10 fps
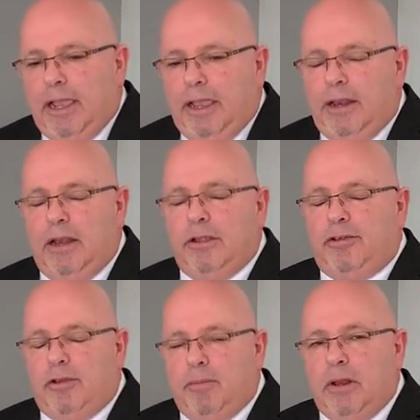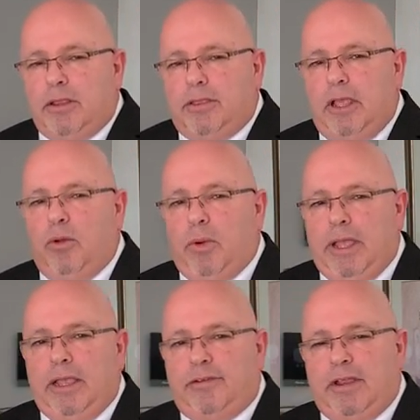he did a similar thing where
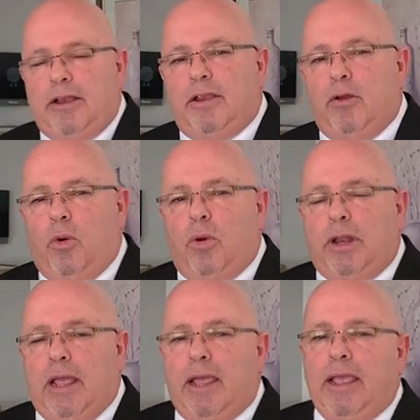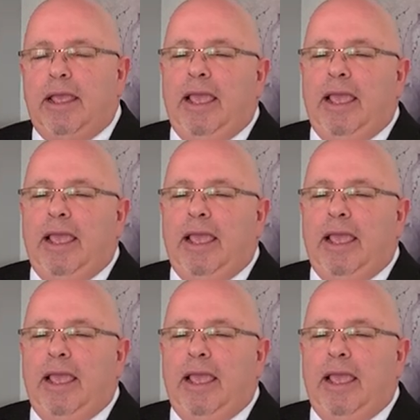he set an order.